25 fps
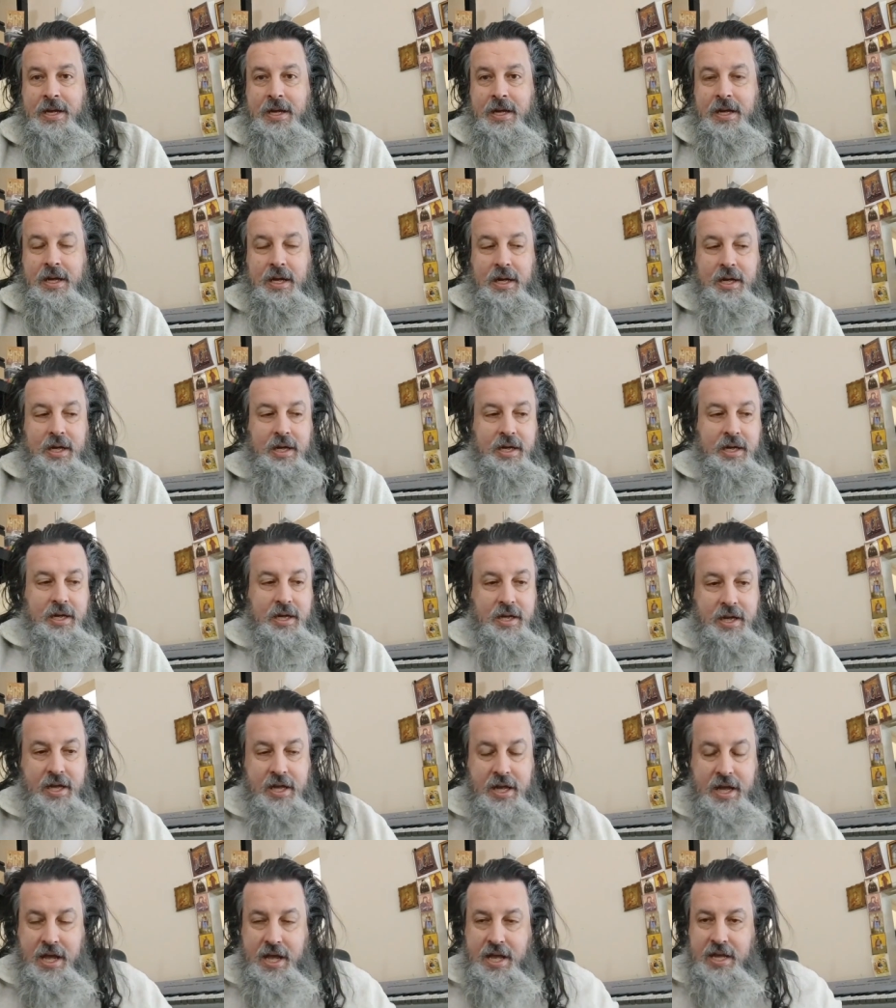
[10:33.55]
uh,
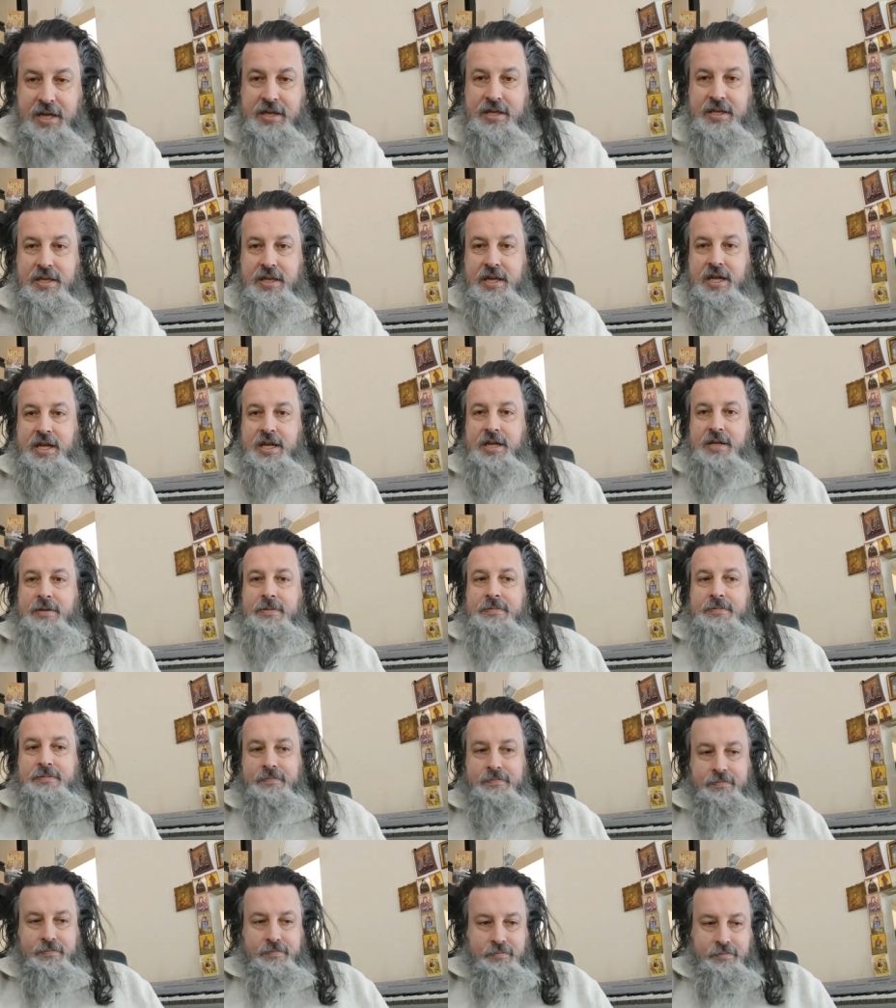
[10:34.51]
as uh,
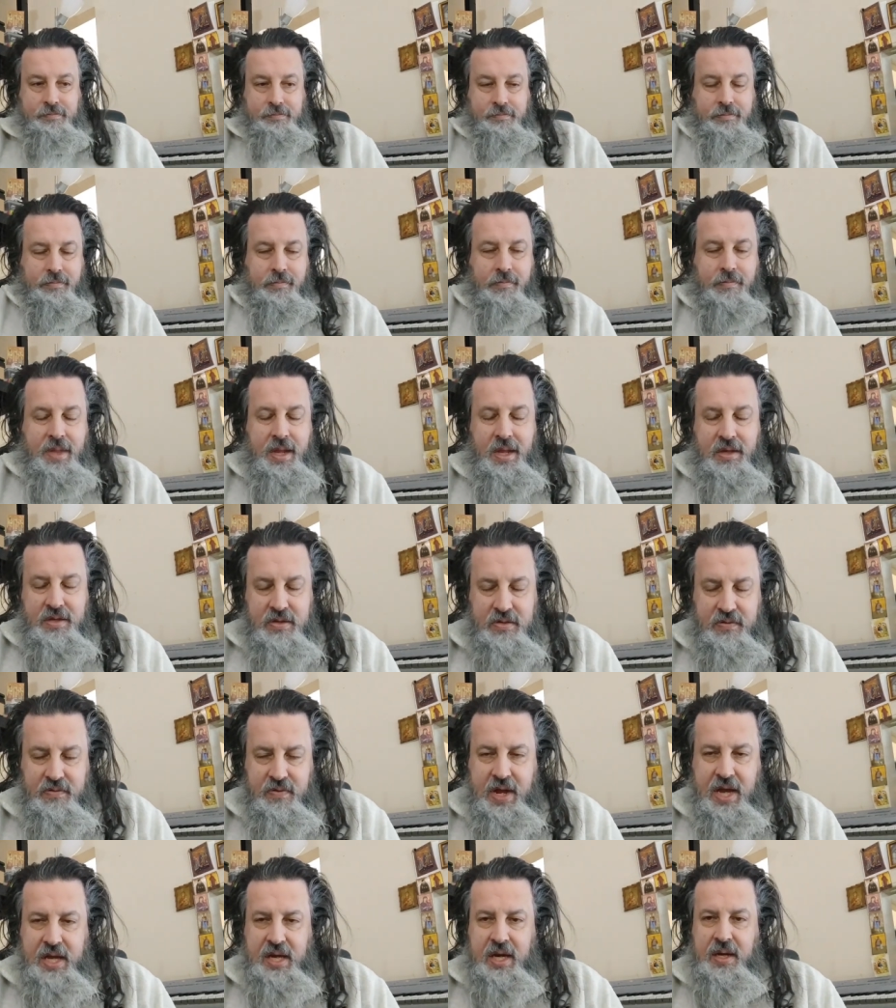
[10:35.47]

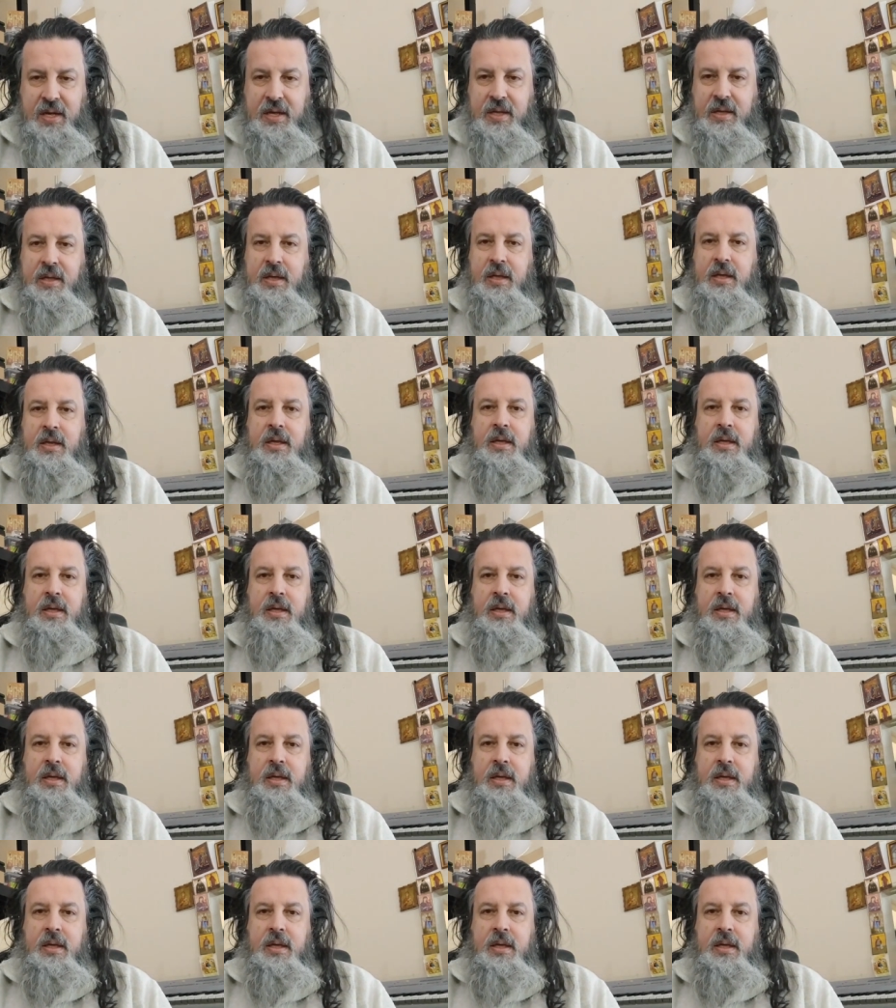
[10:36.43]
Savannah